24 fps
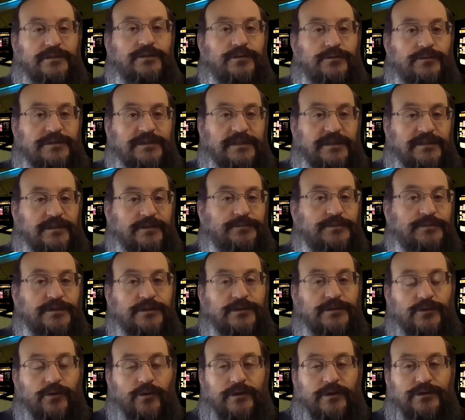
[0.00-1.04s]
two systems
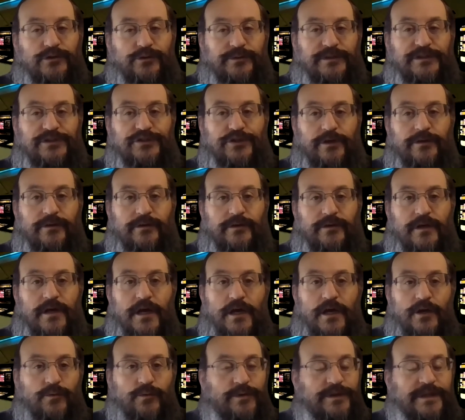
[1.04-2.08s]
to talk to each other
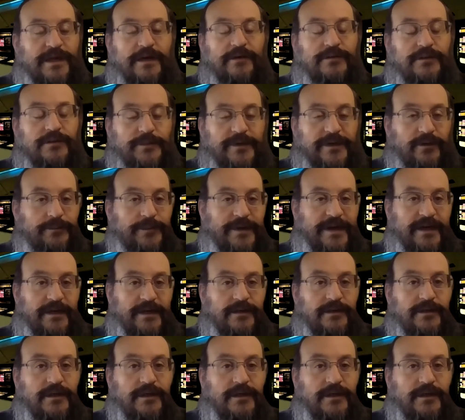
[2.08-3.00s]
without the middleman.